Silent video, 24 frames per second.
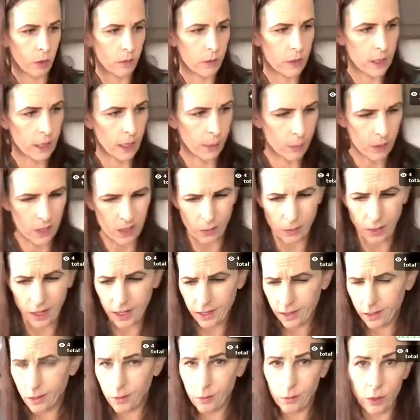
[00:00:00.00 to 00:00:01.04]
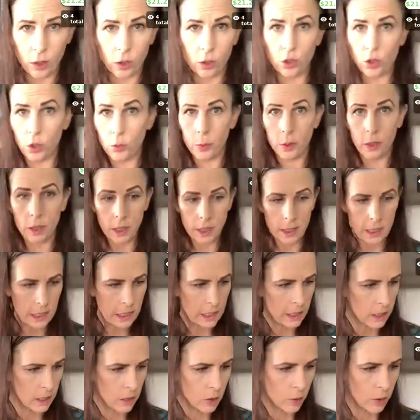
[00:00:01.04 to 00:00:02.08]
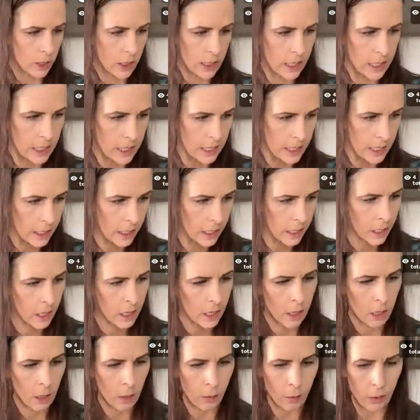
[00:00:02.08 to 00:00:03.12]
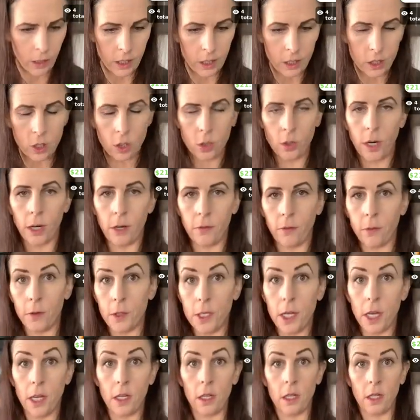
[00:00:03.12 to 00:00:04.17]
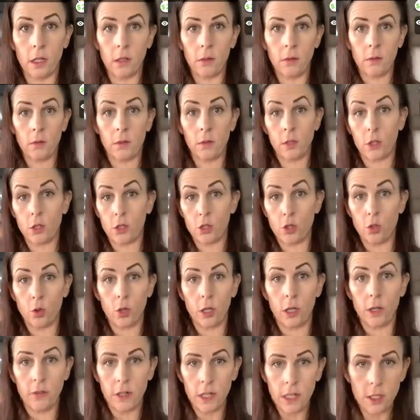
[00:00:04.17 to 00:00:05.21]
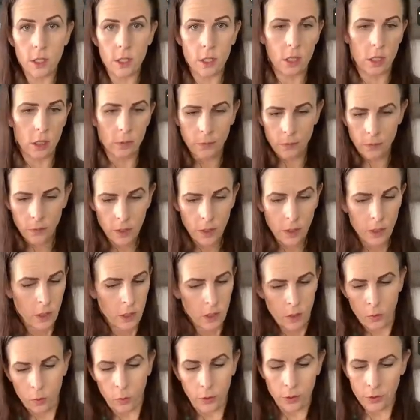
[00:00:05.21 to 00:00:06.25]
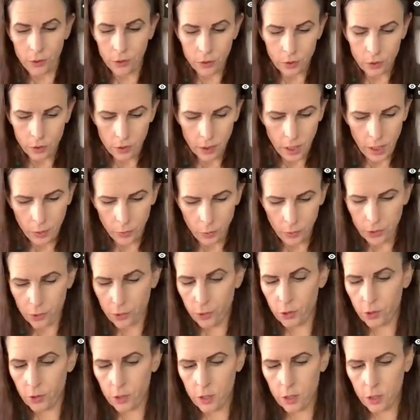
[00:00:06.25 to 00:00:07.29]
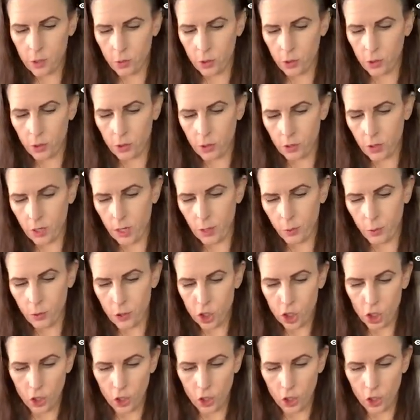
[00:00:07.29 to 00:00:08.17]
of steps to make them, they're super easy as you can see, but it's great for telling the story of Easter. Whether you do that with adults or you do that with